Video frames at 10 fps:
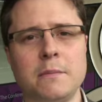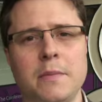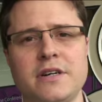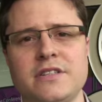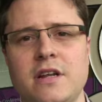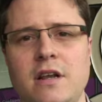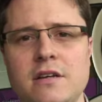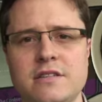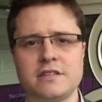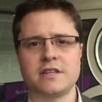
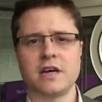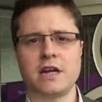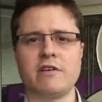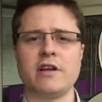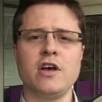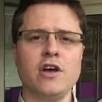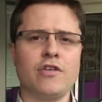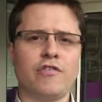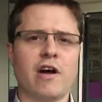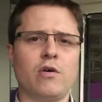masterclasses that are going to run
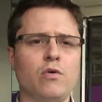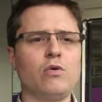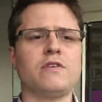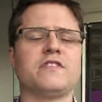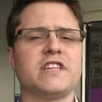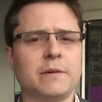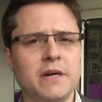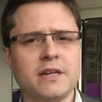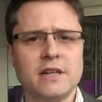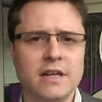throughout all of summer.